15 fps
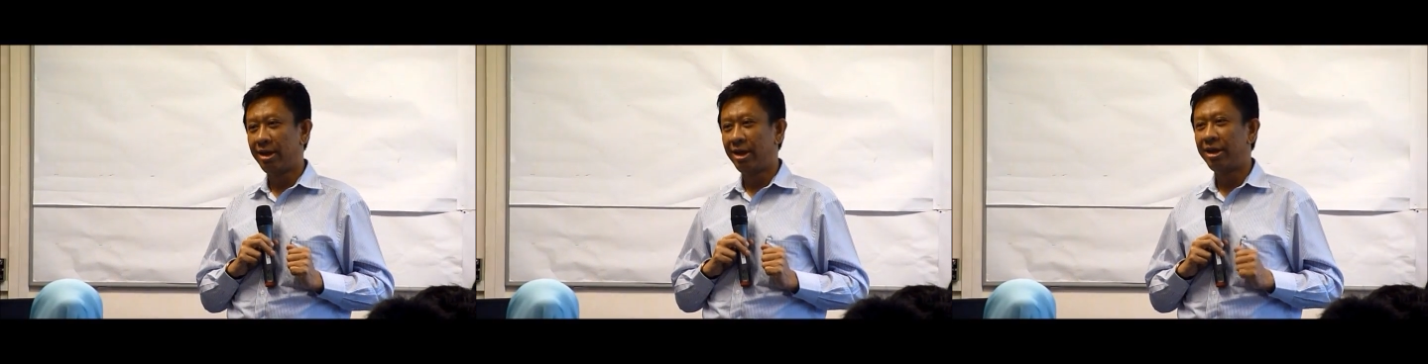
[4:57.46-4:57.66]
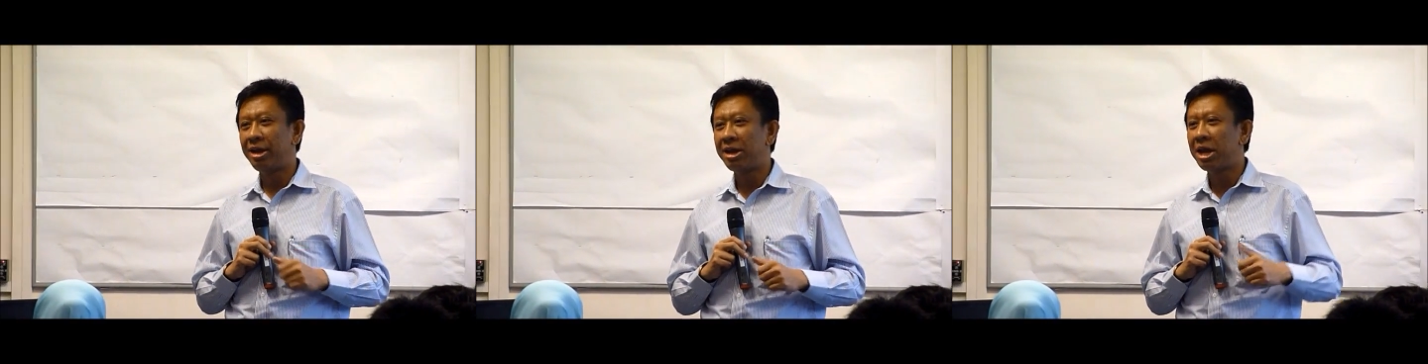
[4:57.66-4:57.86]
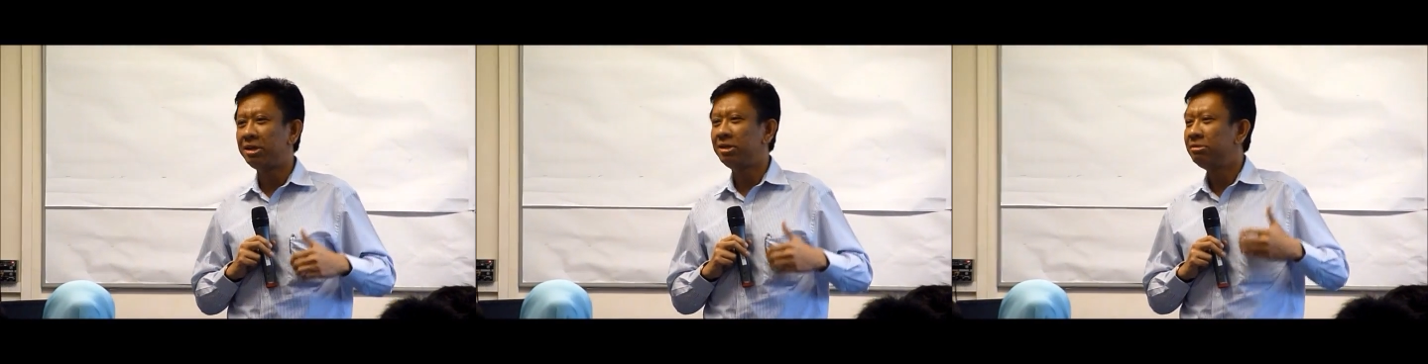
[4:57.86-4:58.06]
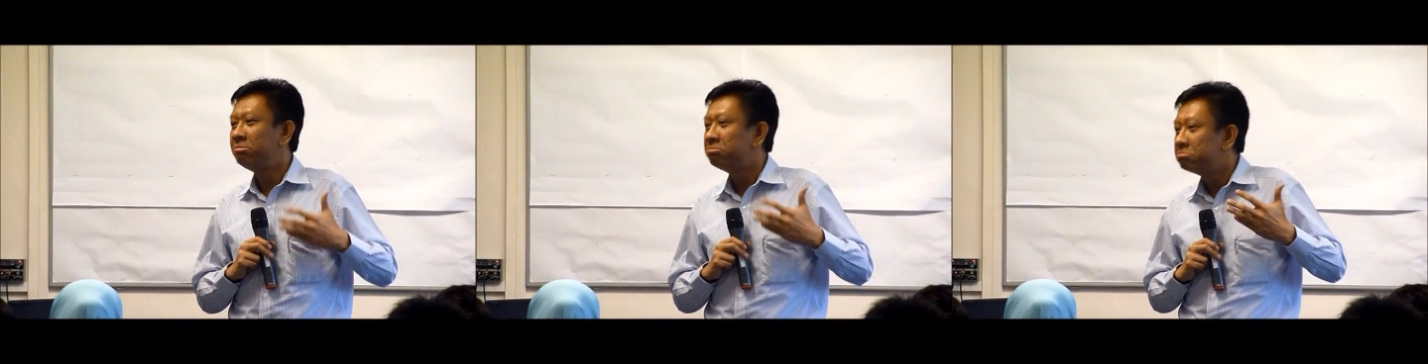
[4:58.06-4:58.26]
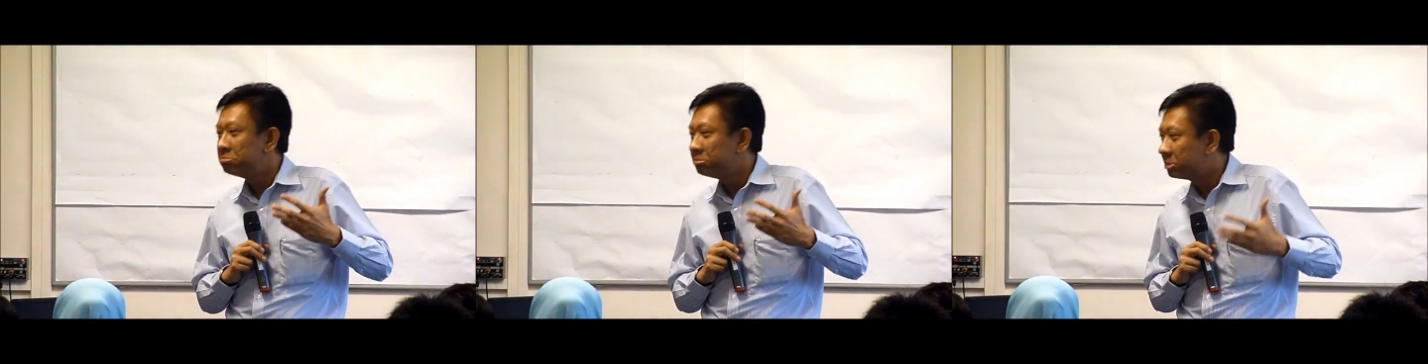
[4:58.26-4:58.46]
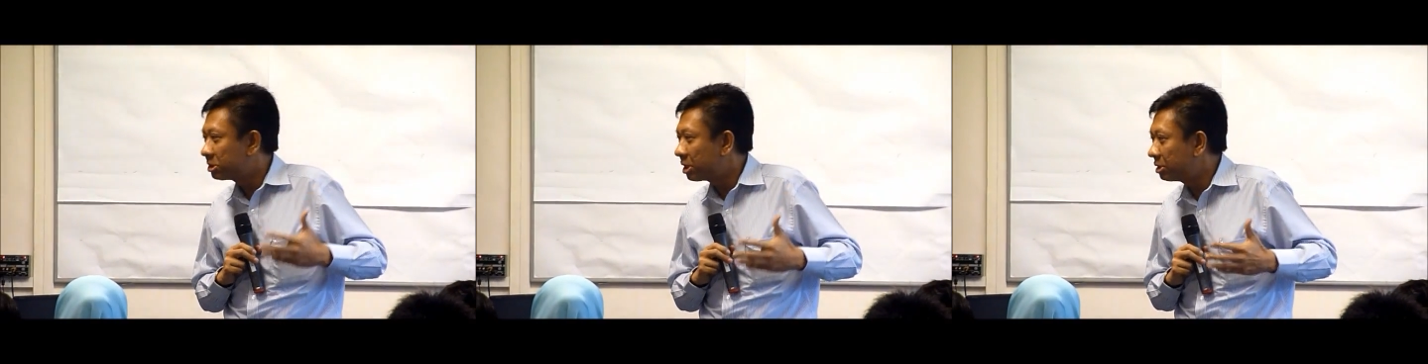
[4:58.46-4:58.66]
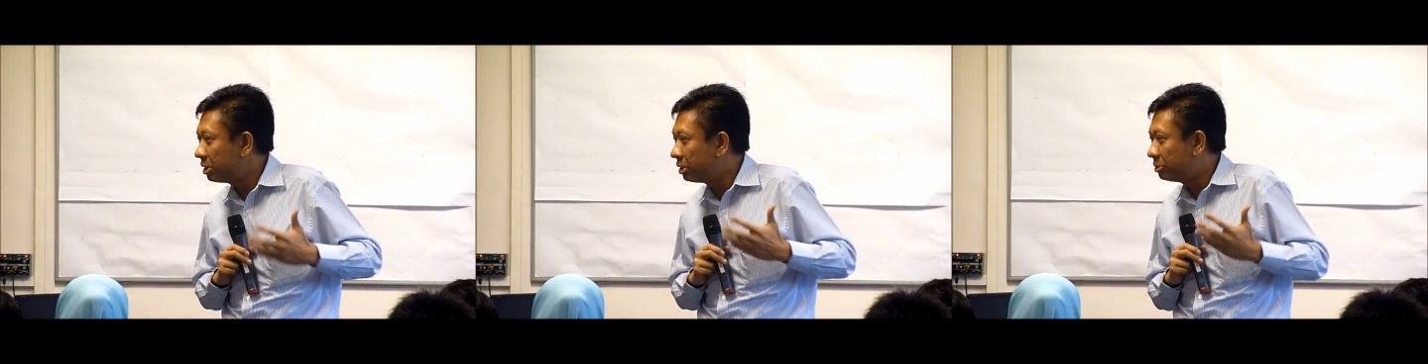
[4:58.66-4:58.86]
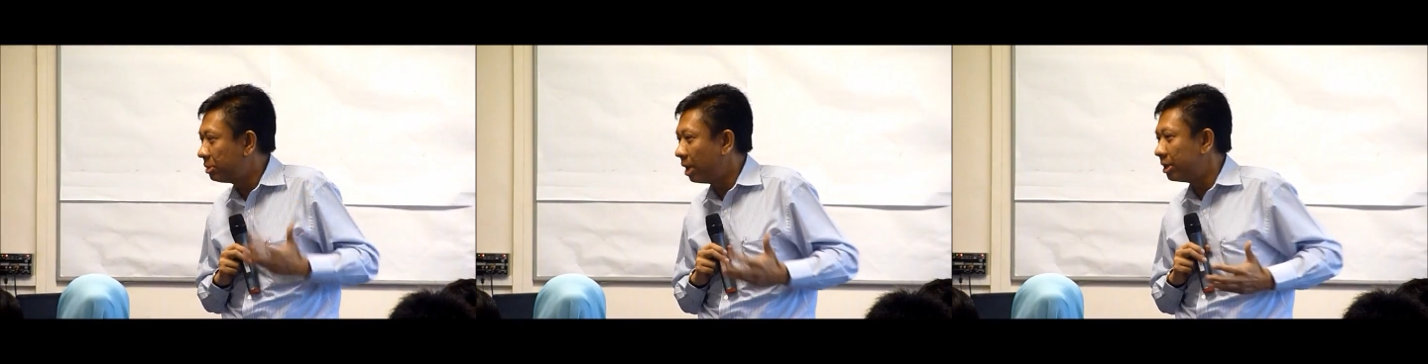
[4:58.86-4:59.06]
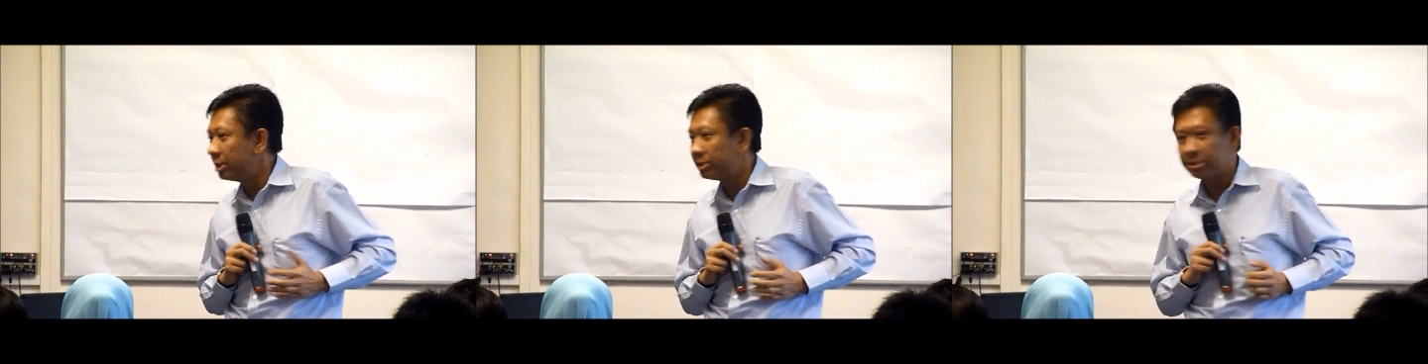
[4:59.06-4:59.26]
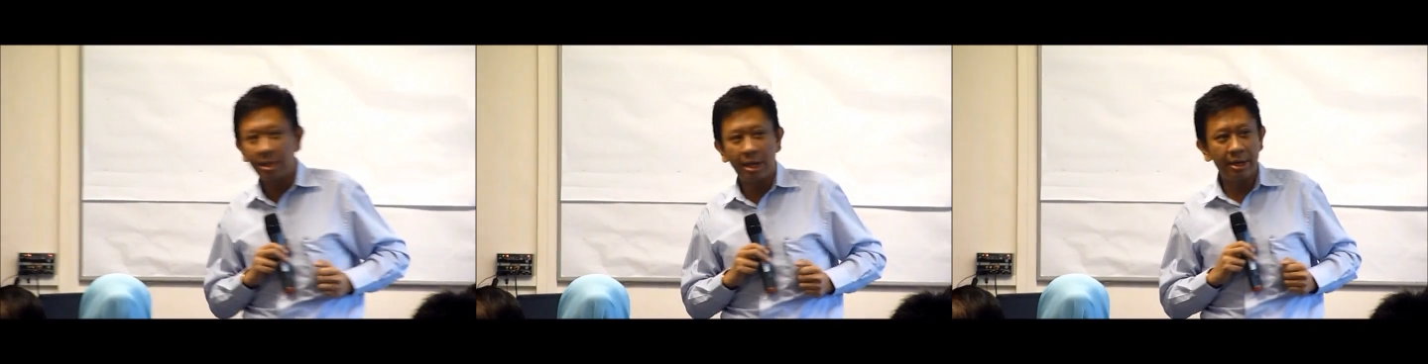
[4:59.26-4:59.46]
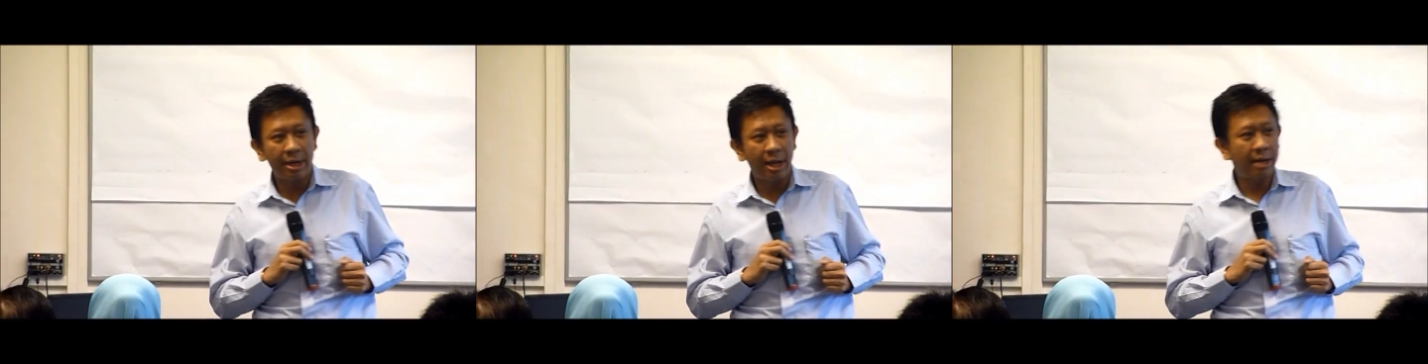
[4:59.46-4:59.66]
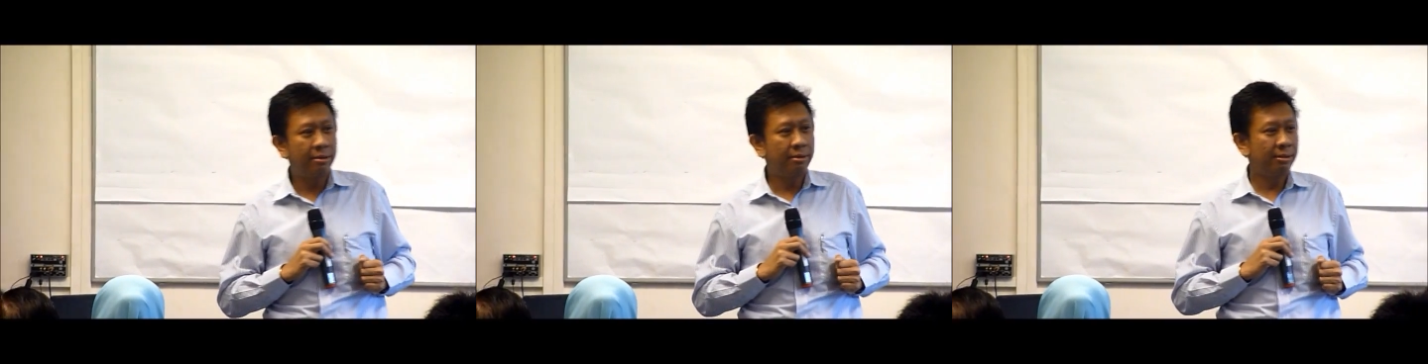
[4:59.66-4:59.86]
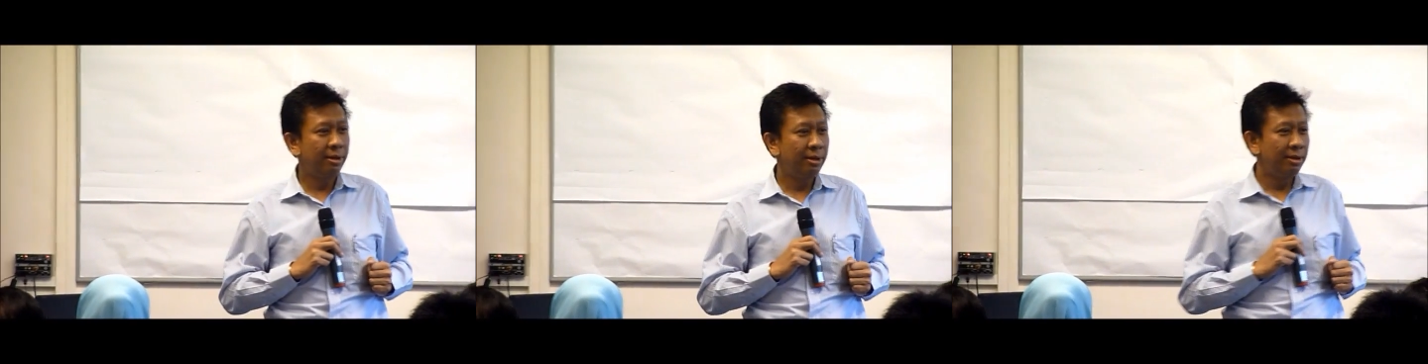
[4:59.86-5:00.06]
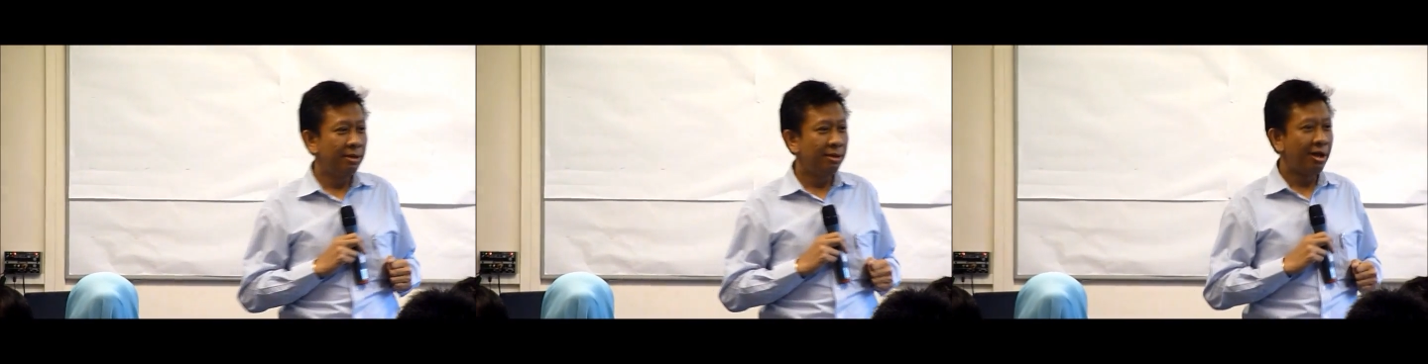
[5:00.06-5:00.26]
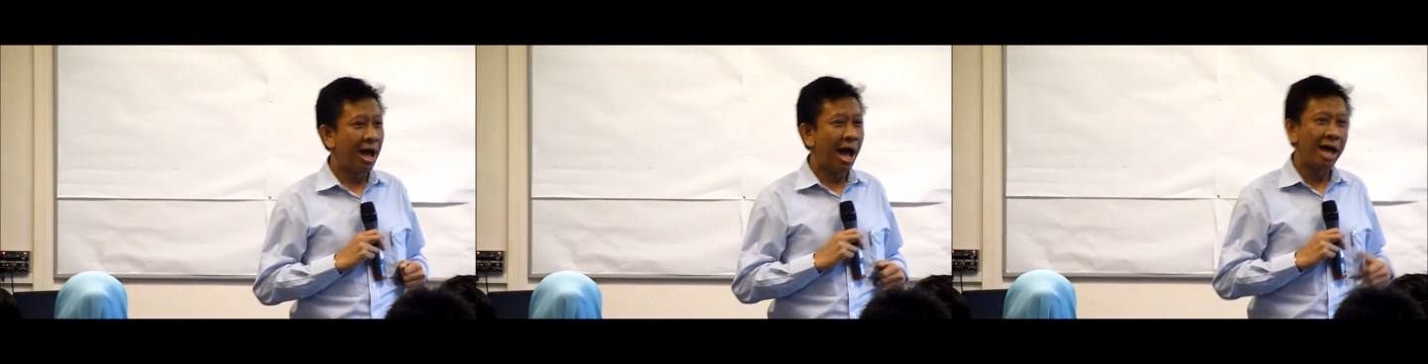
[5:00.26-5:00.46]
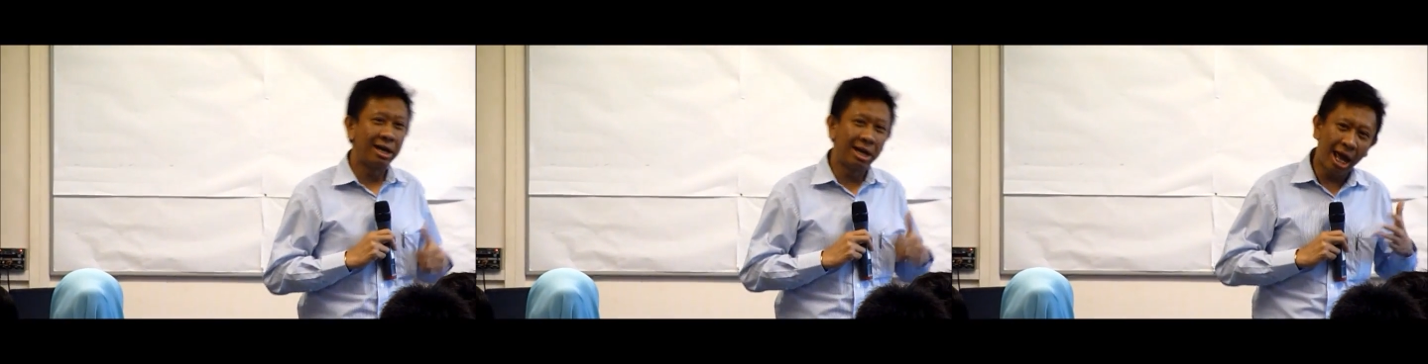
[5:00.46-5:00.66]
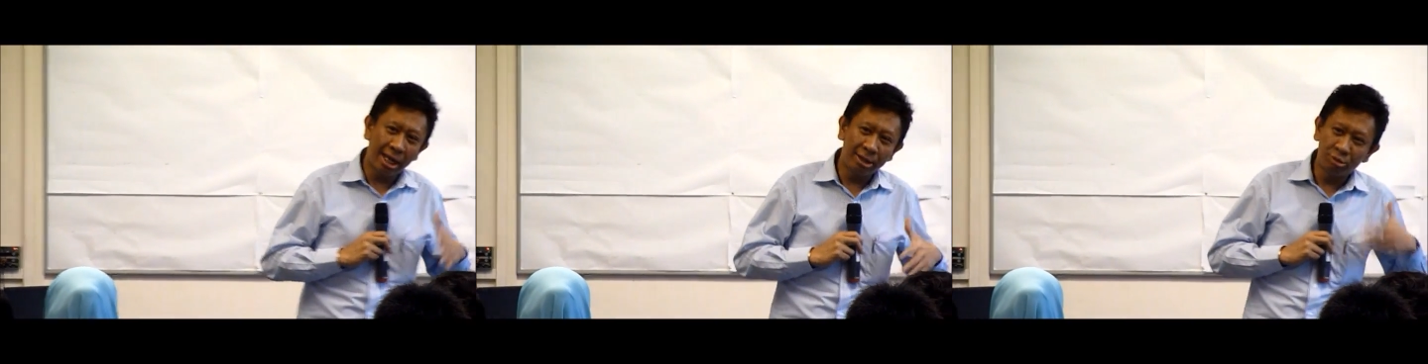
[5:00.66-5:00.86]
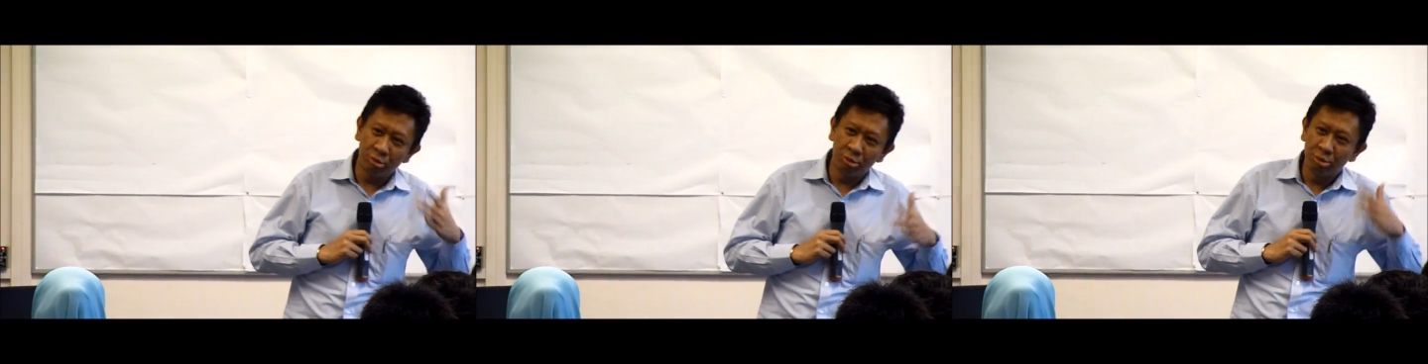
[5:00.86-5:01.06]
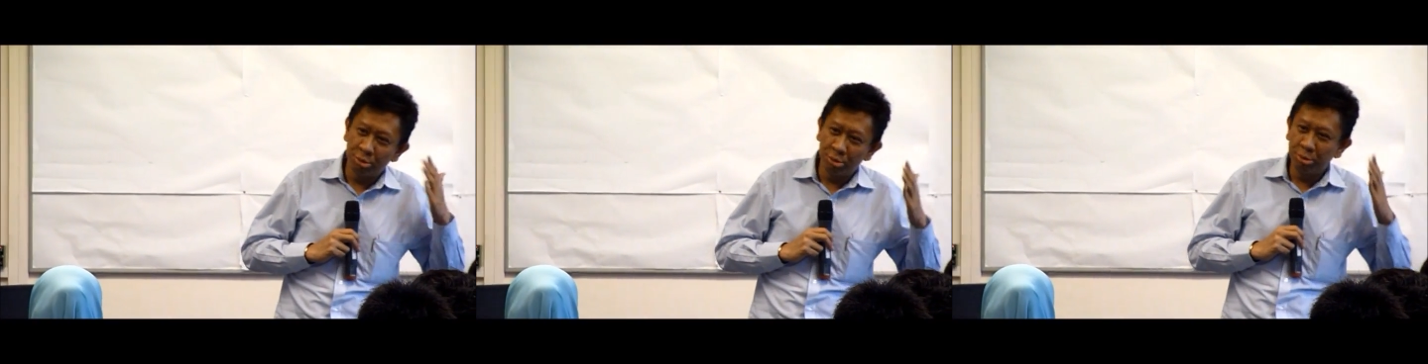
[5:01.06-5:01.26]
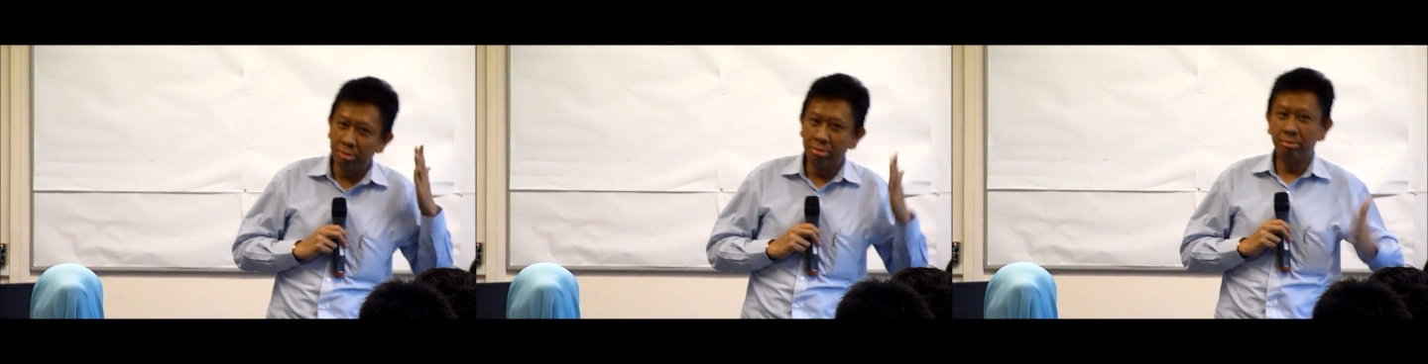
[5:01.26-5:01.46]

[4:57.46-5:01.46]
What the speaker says: And then I started to understand that I like to do